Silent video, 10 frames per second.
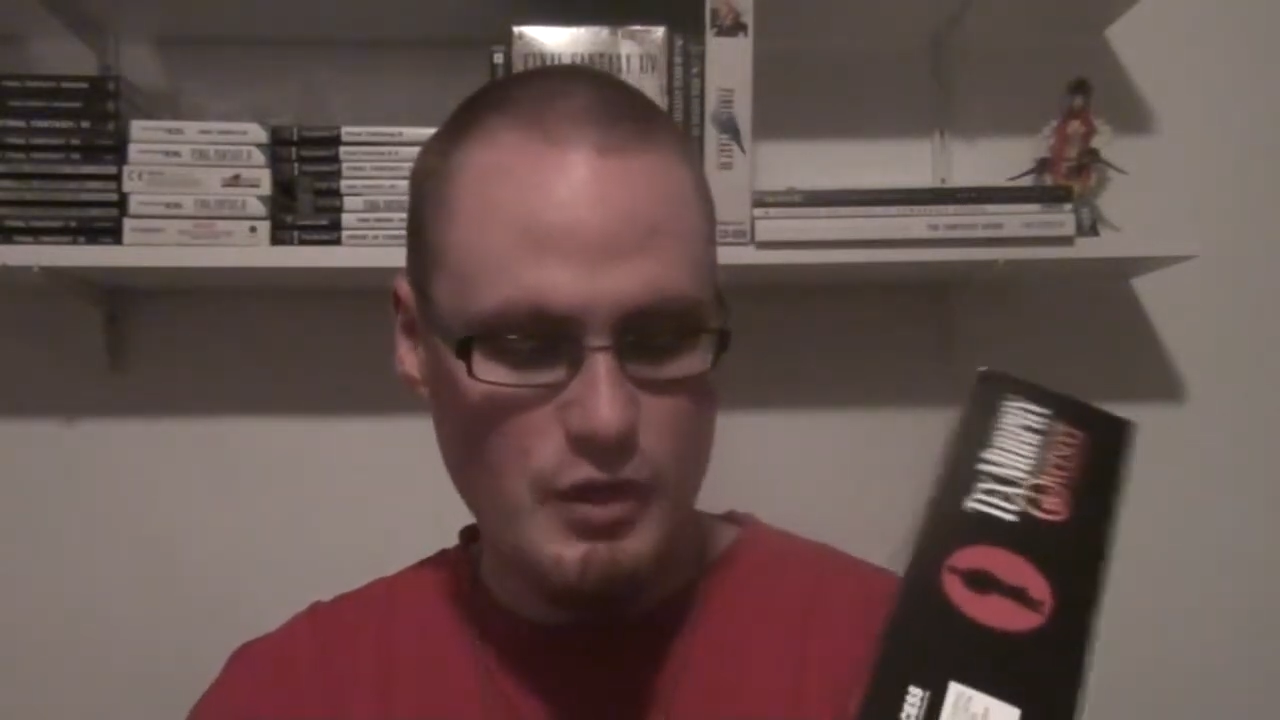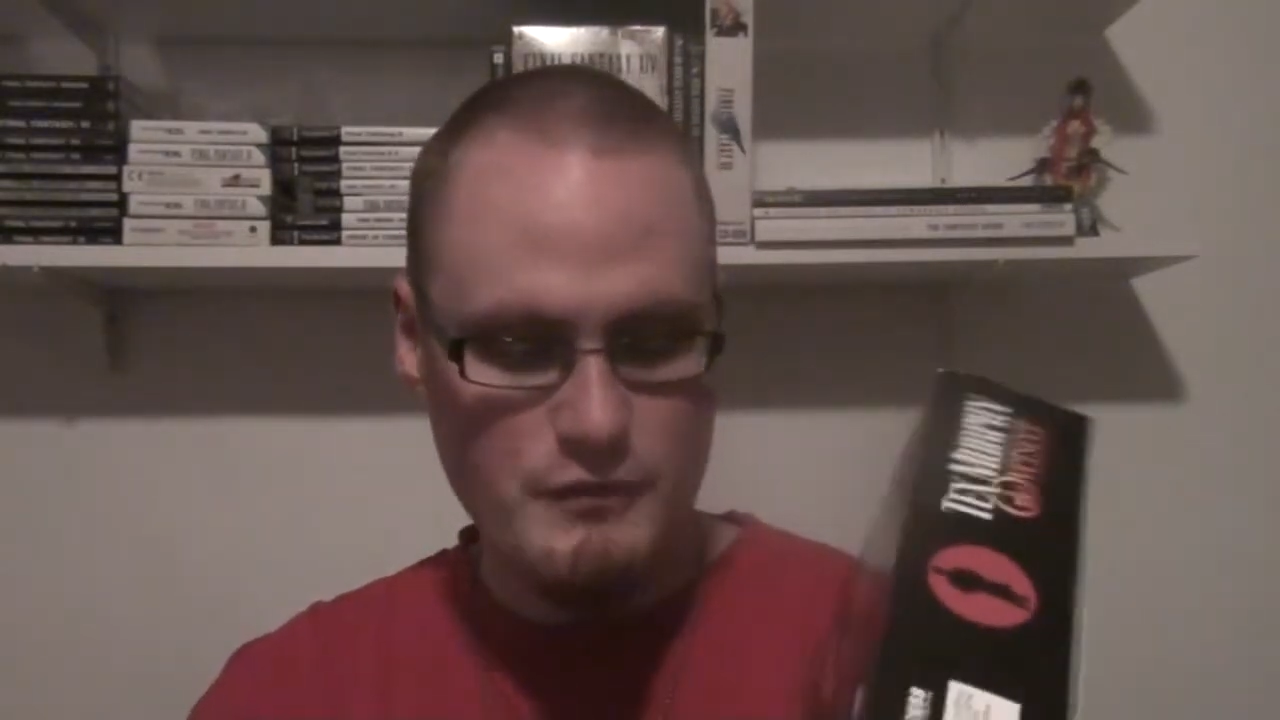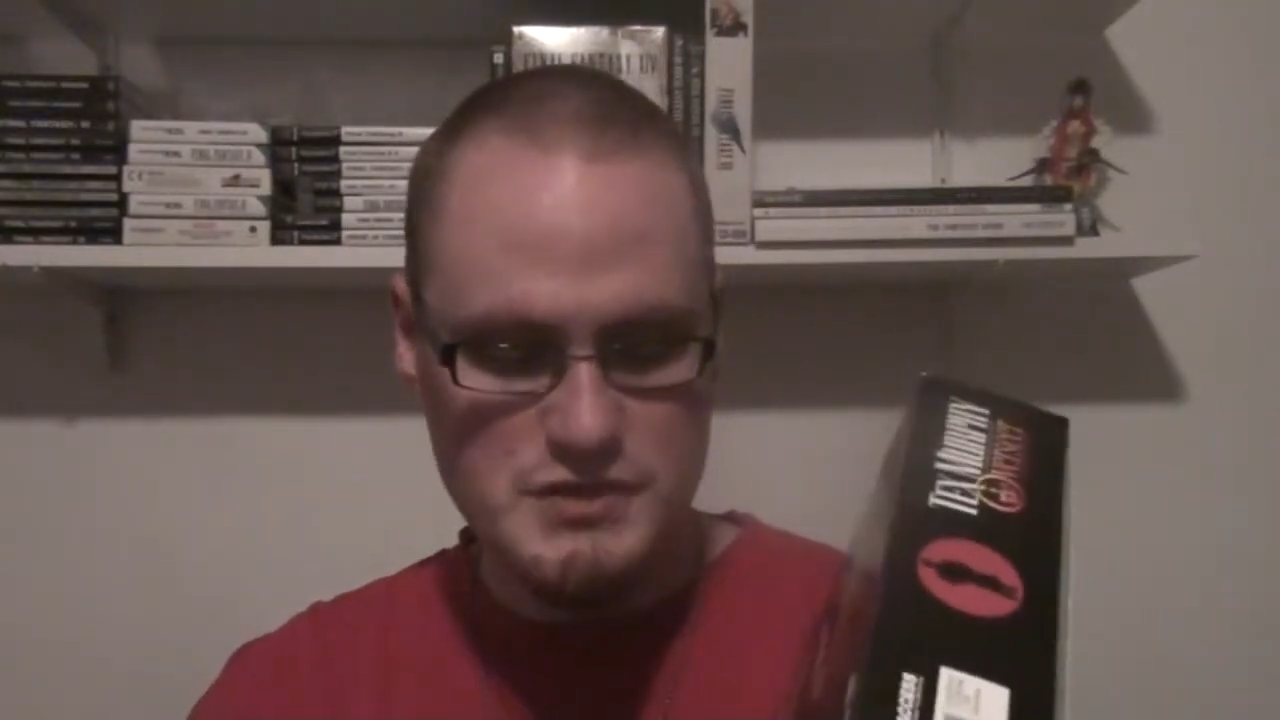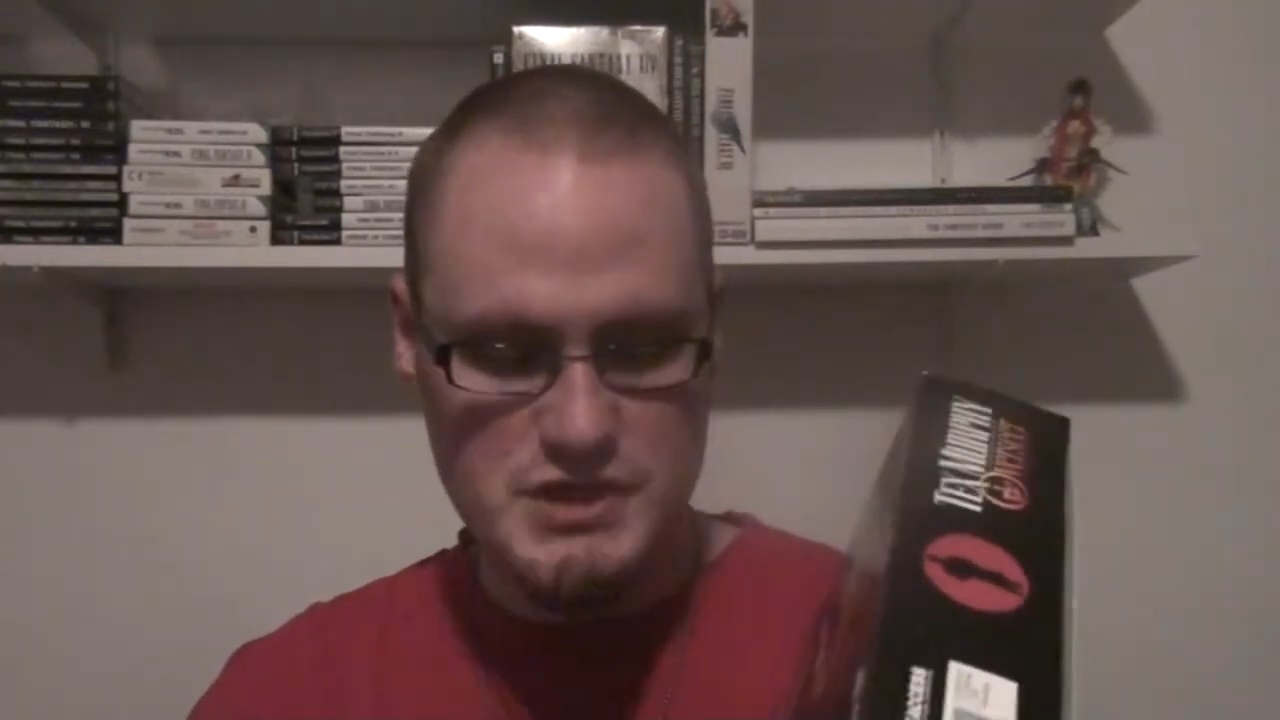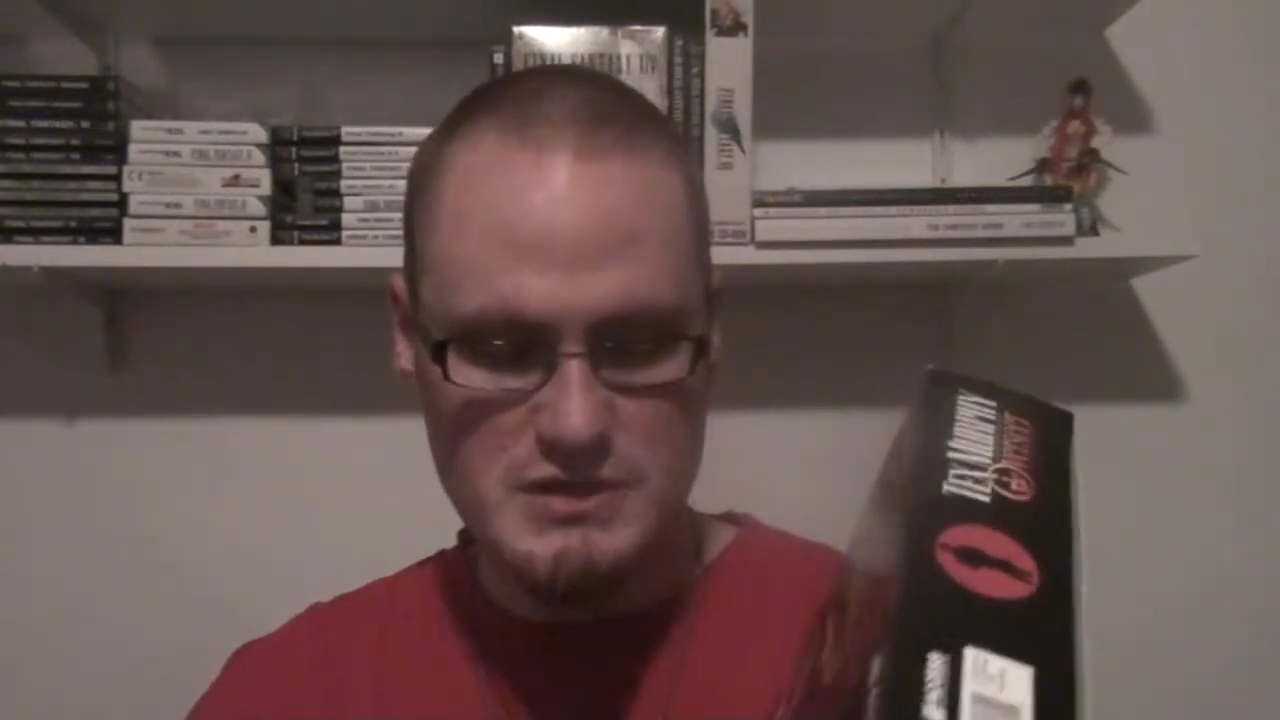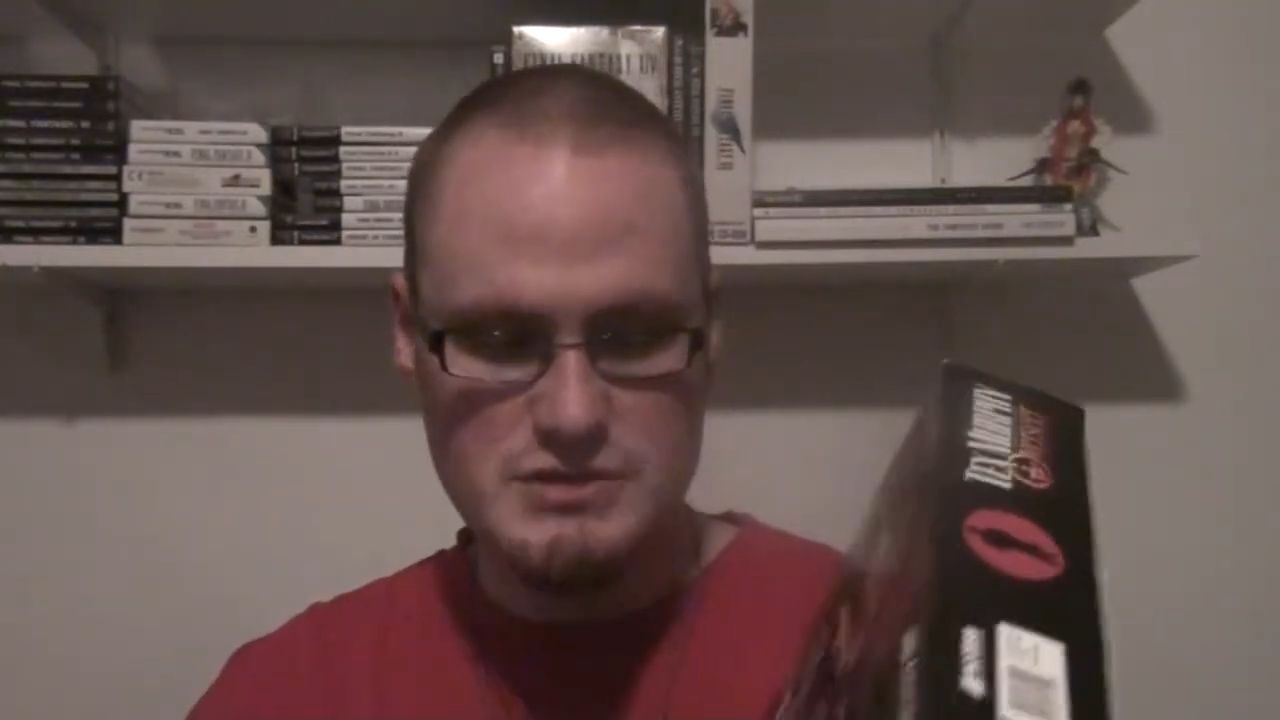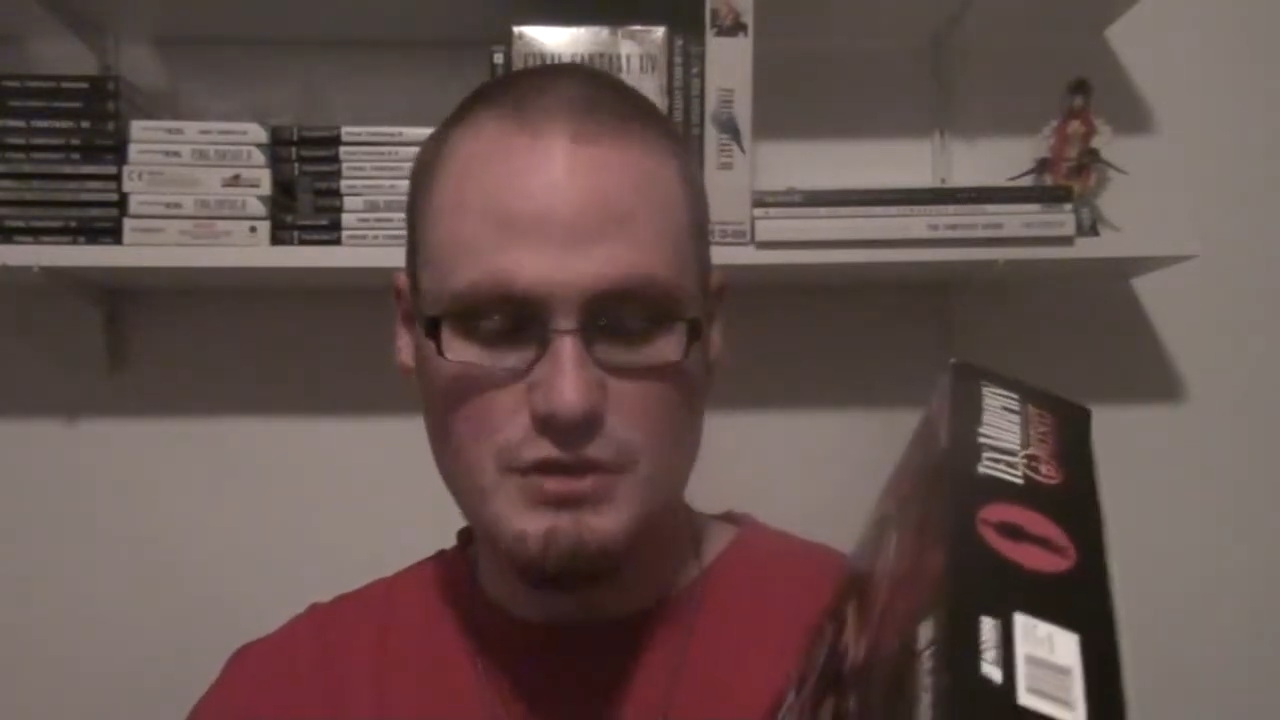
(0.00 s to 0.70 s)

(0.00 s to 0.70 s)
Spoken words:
Overseer is